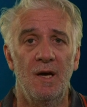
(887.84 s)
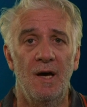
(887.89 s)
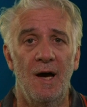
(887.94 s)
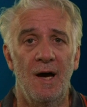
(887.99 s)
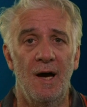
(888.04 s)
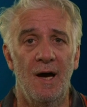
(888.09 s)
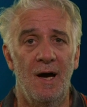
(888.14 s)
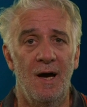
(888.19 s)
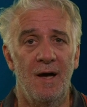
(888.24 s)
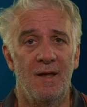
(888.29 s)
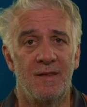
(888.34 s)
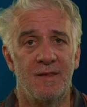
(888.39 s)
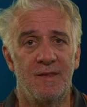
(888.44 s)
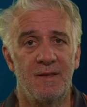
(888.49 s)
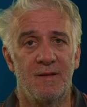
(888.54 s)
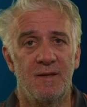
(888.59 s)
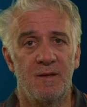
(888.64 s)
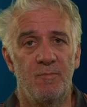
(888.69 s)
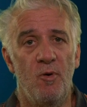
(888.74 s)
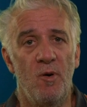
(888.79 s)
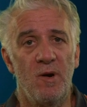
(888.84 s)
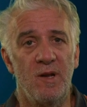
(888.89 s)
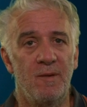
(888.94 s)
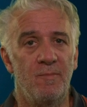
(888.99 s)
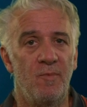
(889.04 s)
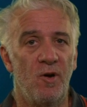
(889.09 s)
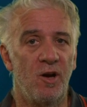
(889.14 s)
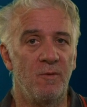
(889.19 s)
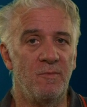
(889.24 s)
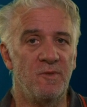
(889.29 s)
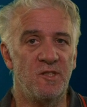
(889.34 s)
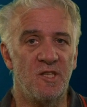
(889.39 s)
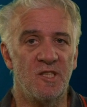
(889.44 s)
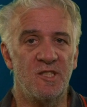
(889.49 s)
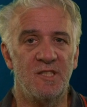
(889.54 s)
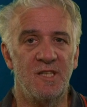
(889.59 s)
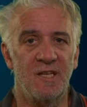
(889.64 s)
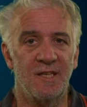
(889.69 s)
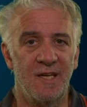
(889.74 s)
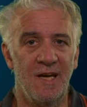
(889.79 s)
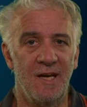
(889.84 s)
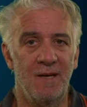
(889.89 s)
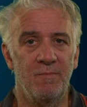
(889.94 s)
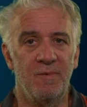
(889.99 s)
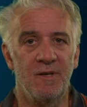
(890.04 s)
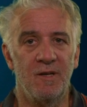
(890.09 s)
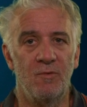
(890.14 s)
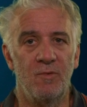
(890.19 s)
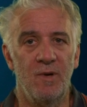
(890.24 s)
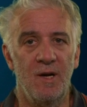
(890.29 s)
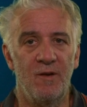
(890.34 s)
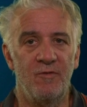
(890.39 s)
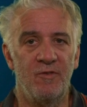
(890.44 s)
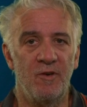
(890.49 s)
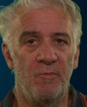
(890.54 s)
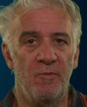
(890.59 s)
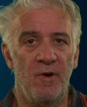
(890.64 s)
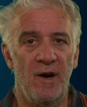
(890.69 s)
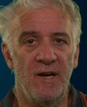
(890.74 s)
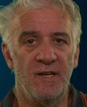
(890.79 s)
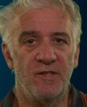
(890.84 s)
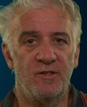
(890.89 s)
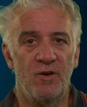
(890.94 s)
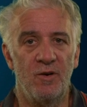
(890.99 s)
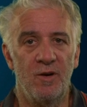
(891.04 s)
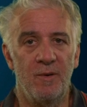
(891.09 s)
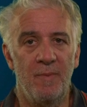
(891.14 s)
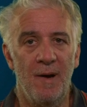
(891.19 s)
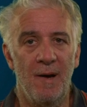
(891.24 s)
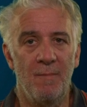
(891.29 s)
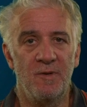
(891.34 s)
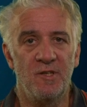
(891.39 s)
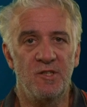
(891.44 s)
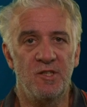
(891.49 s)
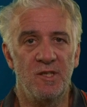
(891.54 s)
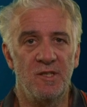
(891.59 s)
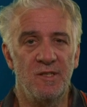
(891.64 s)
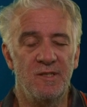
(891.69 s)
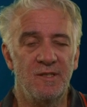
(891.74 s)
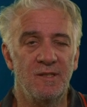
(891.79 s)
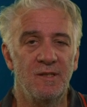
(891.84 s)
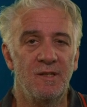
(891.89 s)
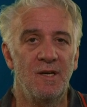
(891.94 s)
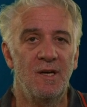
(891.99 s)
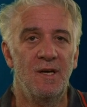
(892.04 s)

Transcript: The point at the bottom is just, again, be aware of the predatory publishers.